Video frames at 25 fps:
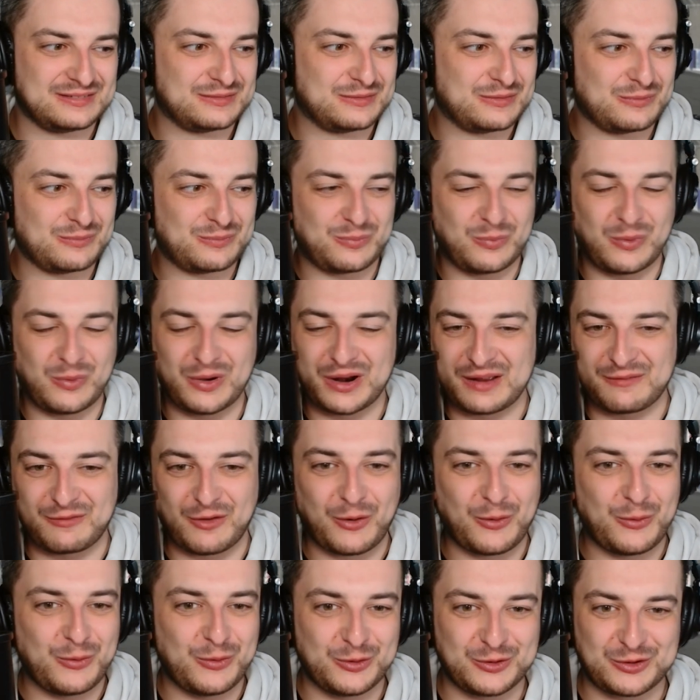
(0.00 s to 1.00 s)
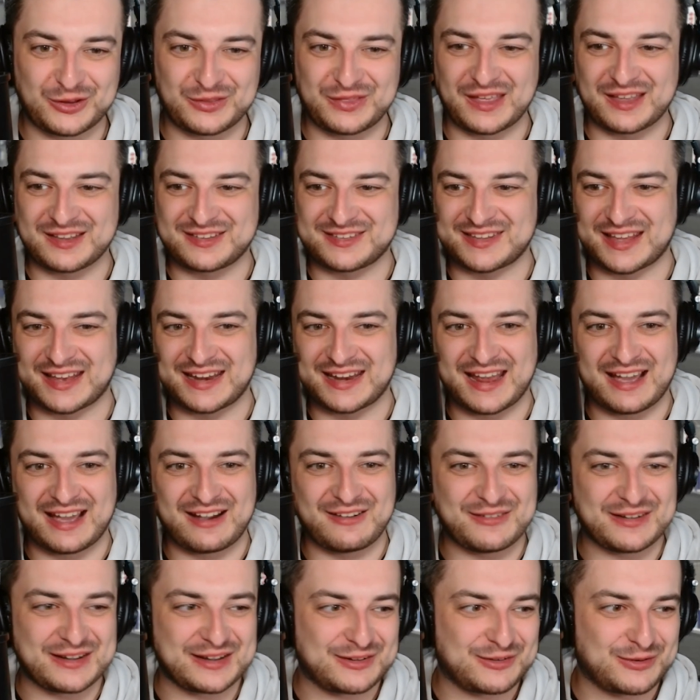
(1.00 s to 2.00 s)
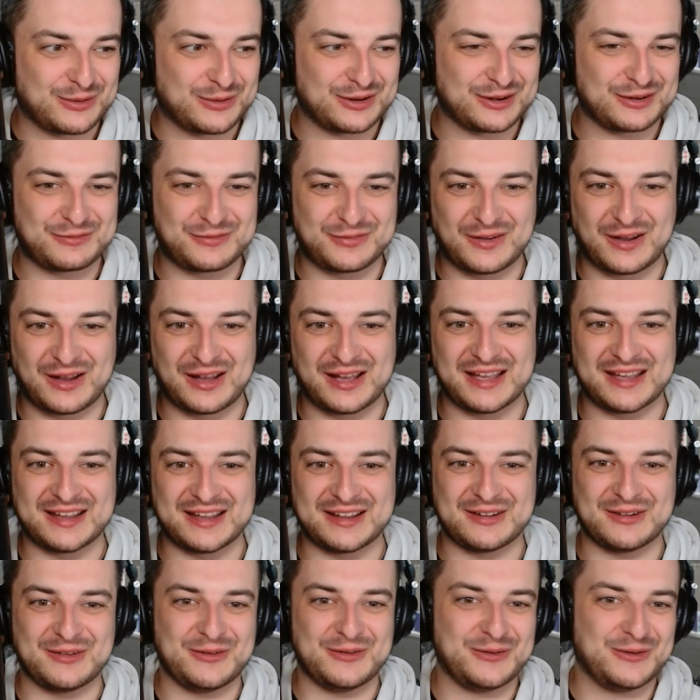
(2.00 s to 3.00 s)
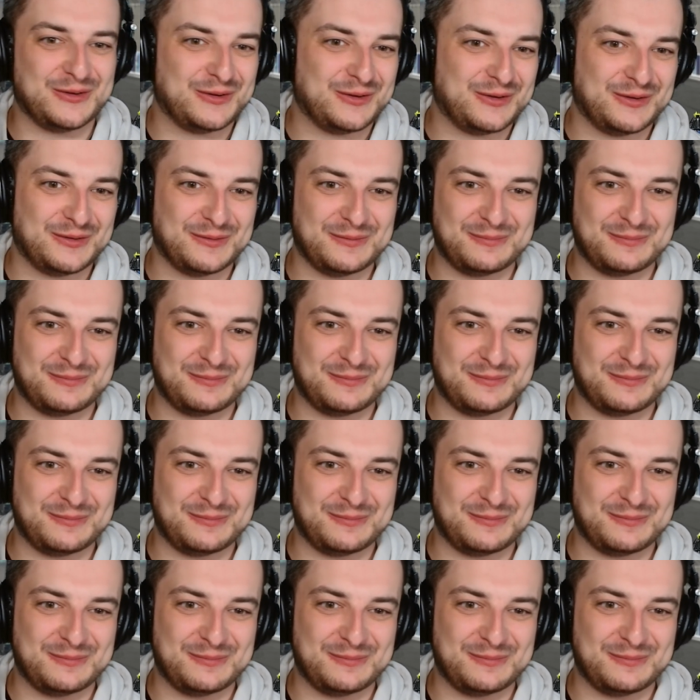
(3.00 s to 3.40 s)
whatever order they're sent out in qualifying or